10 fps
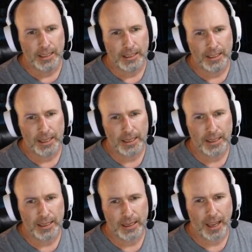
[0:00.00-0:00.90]

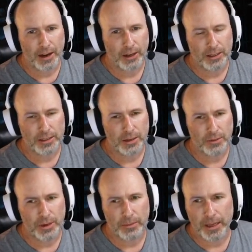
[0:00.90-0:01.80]
Yeah, Iron Guts
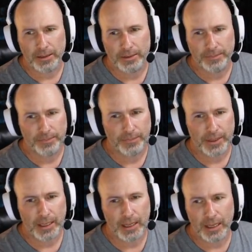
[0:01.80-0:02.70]
going up.
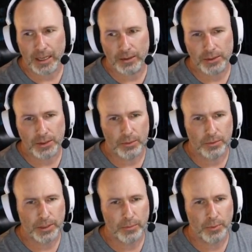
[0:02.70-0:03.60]
So
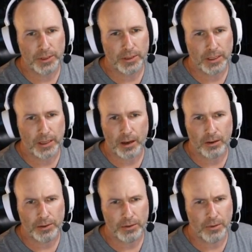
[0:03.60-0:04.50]
tell me what you think.
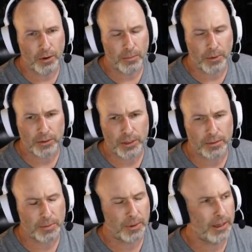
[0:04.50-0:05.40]
All you Ogre
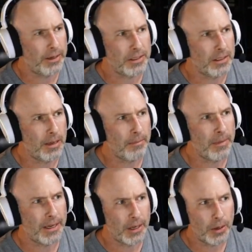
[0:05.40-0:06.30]
mawtribes players, let
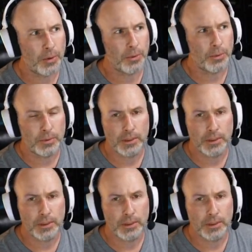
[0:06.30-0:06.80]
me know.